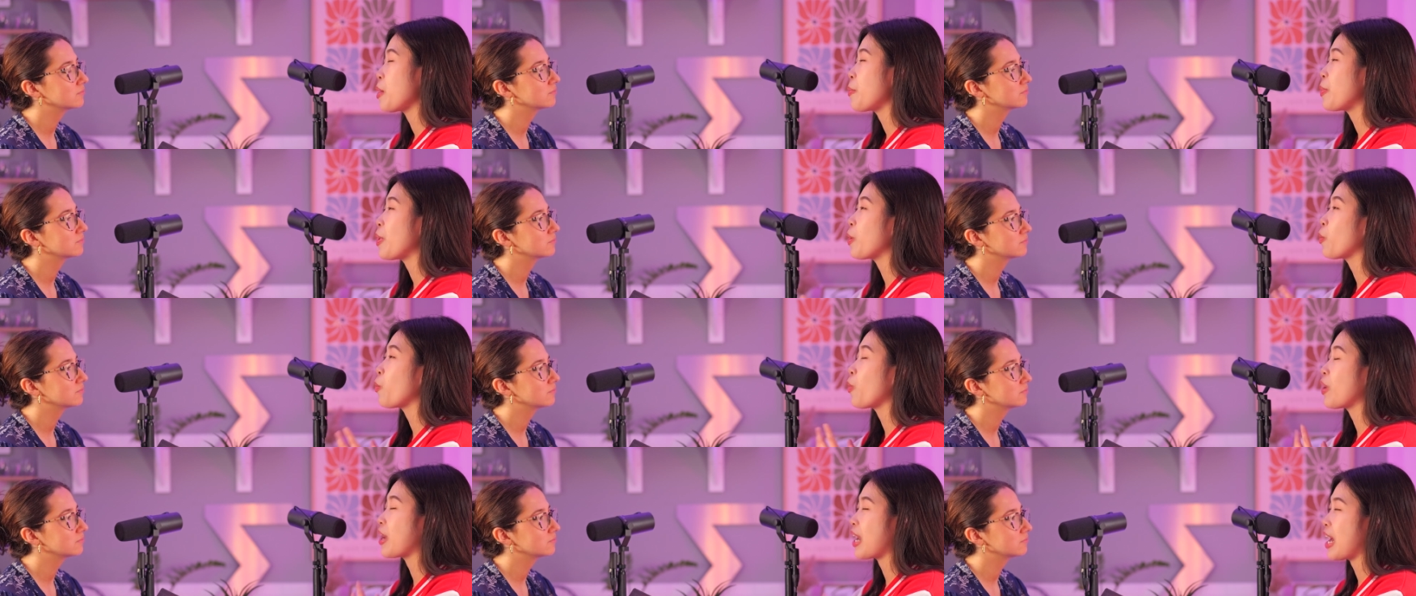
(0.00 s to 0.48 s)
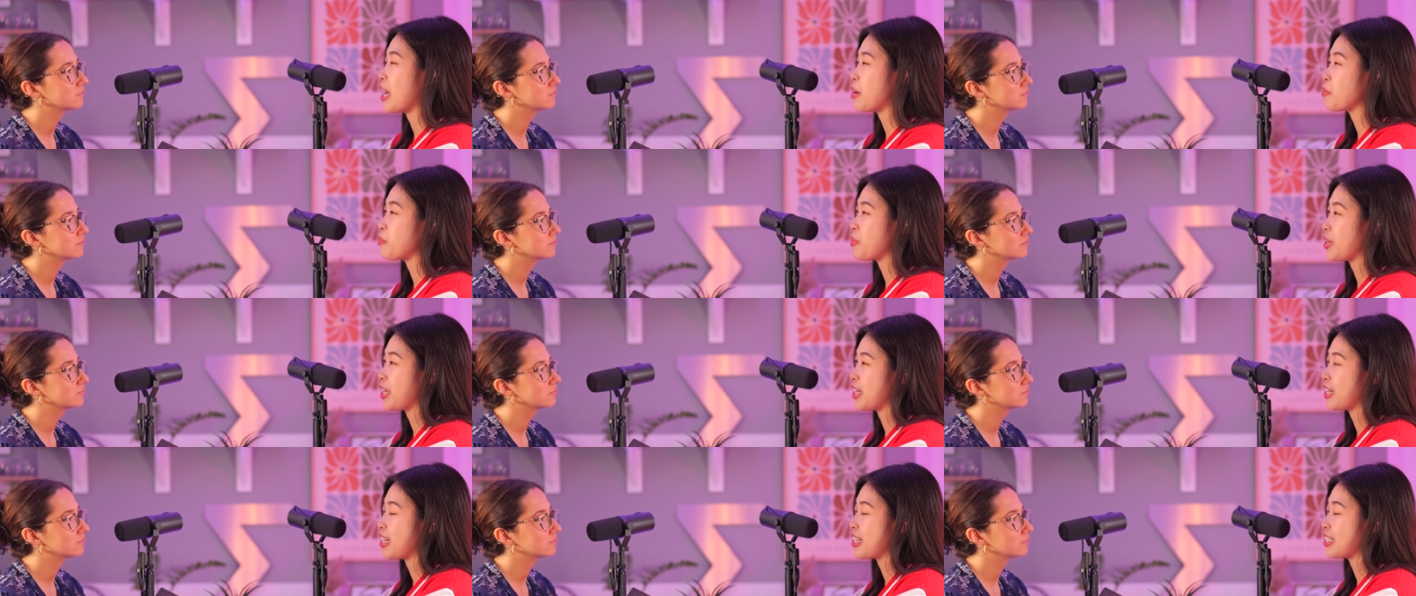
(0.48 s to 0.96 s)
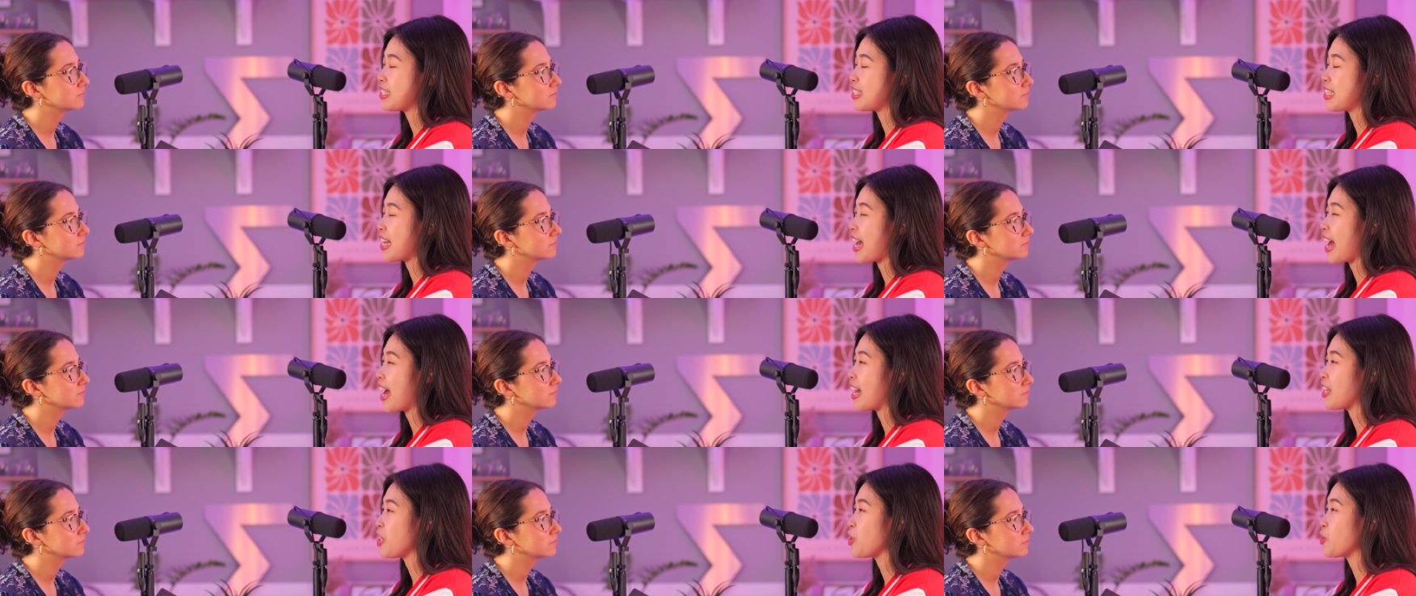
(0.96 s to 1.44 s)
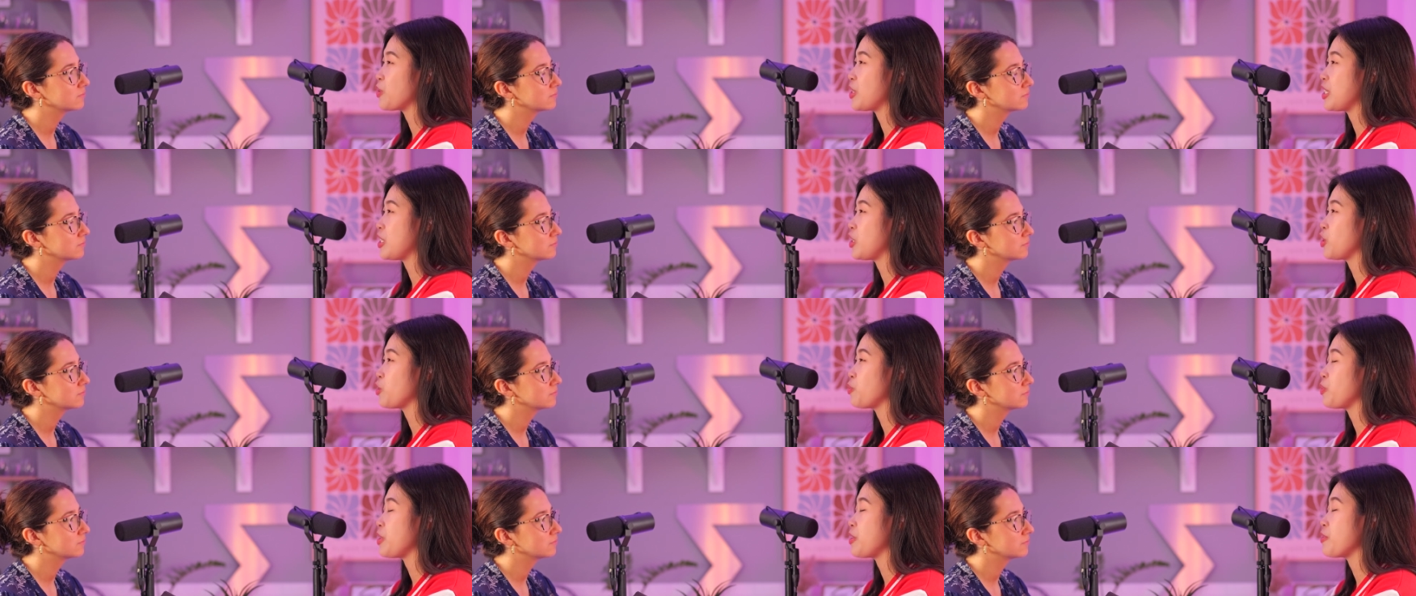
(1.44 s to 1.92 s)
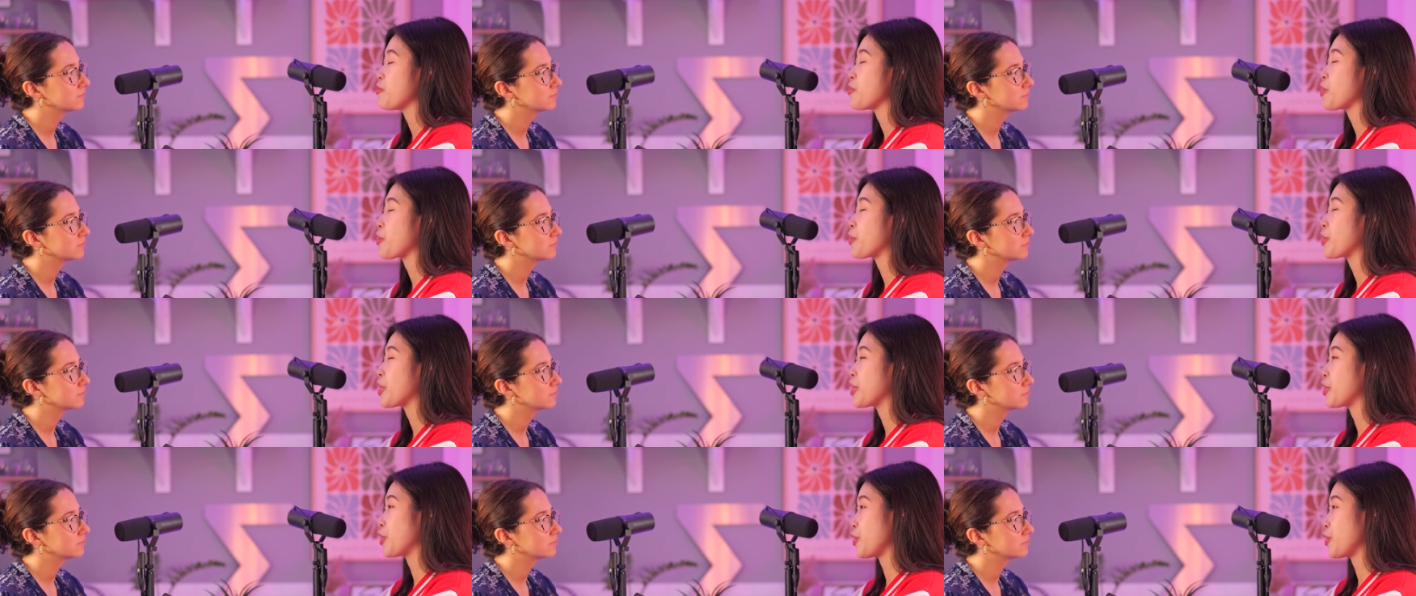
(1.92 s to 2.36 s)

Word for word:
Speaker 1: but what I mean is that you need to be very